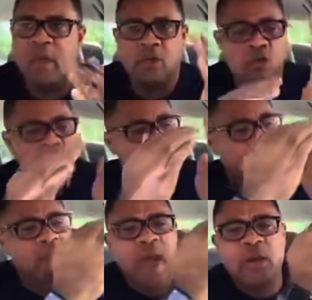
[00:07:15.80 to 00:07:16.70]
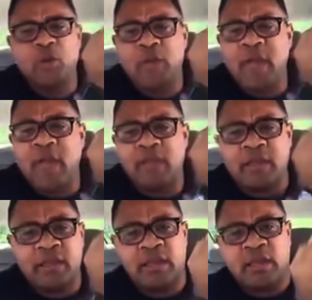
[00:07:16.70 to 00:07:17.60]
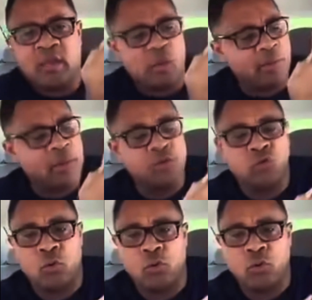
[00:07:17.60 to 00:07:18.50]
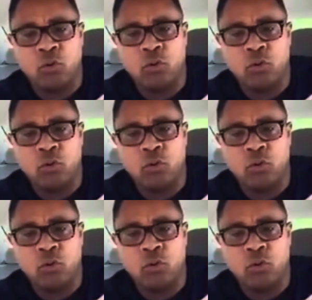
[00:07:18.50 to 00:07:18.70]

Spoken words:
So the men are doing everything in the women's role